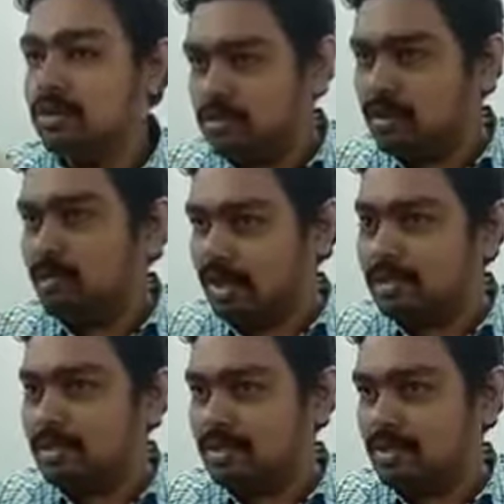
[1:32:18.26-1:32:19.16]
This is how it
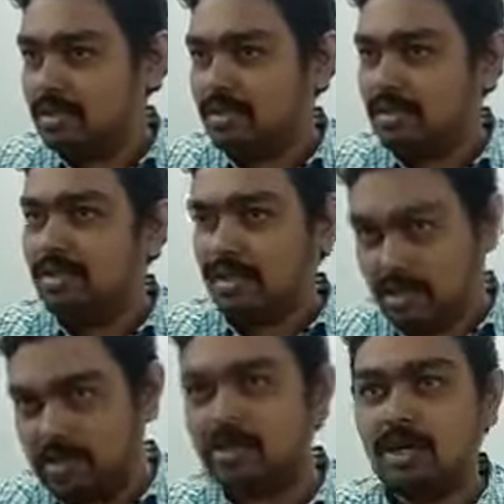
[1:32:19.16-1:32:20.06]
is.
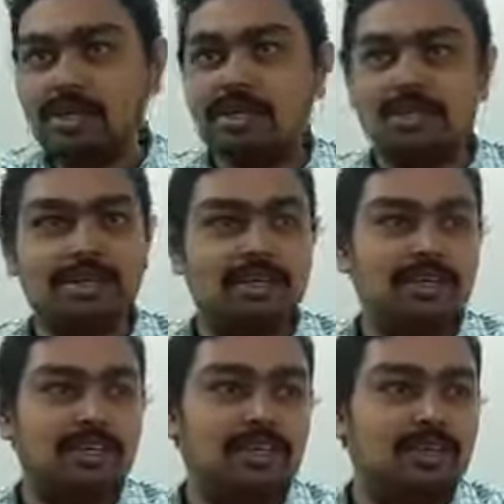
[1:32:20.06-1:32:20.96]
It's like,
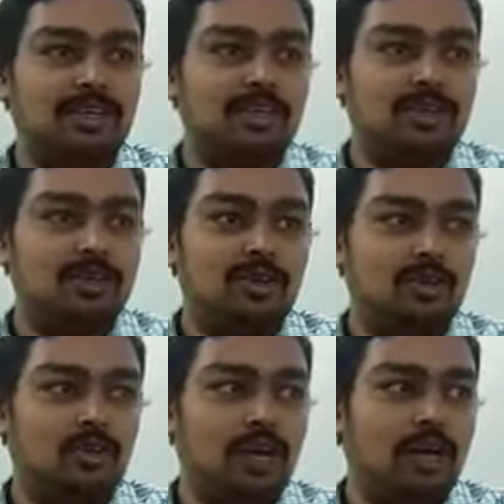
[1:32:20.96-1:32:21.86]

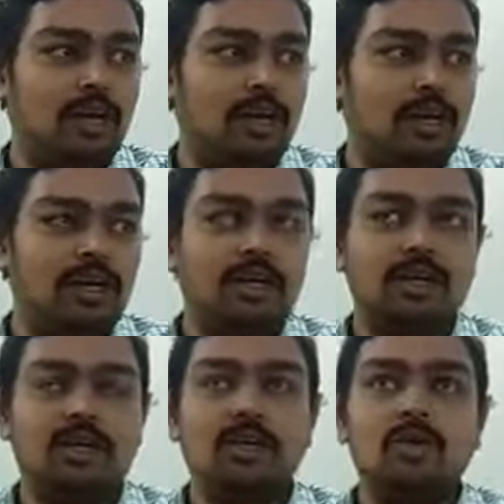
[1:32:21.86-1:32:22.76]
okay.
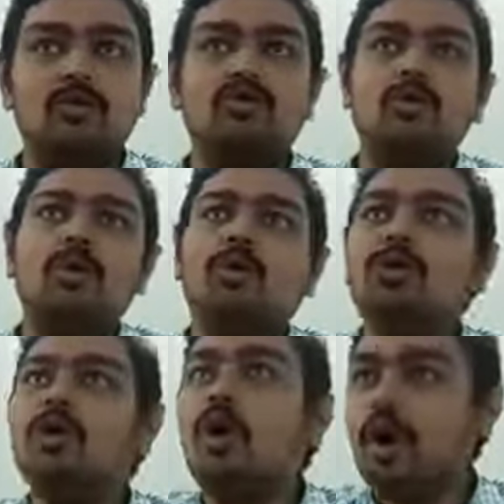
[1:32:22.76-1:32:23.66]
So,
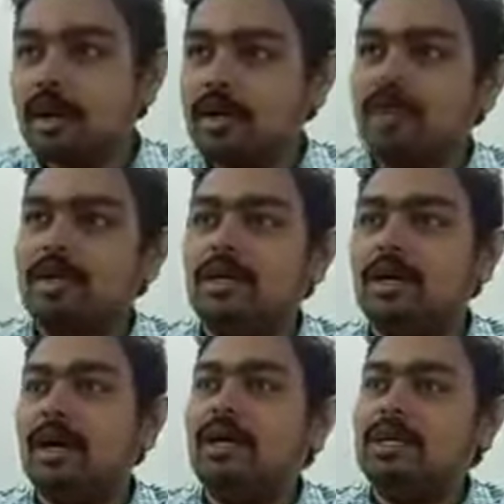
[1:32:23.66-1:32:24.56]
one order
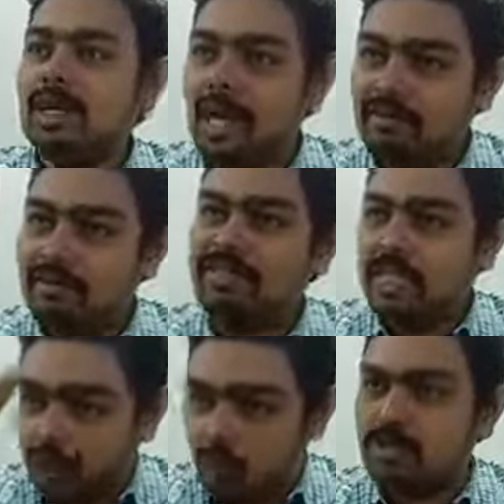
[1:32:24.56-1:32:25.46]
irukku and they have a
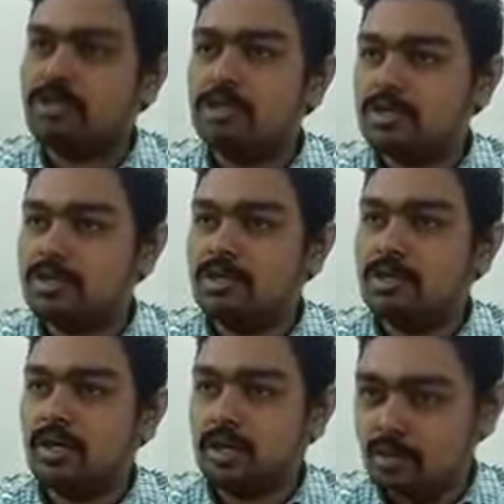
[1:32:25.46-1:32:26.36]
sequence.
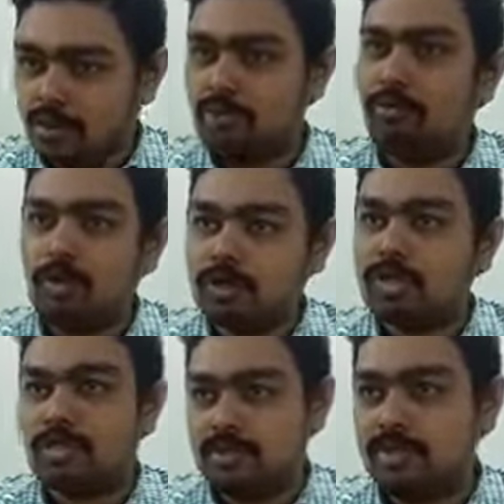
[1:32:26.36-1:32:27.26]
You have to follow the
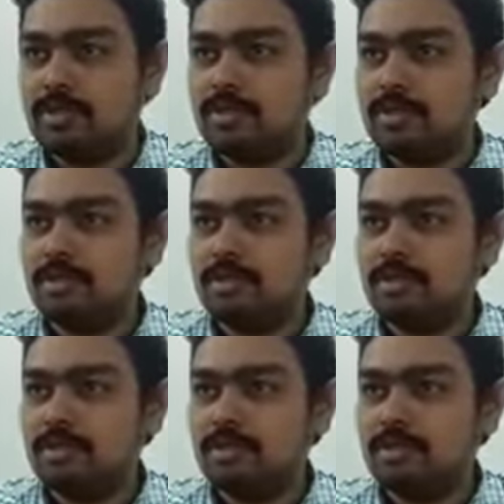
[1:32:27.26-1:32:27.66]
sequence.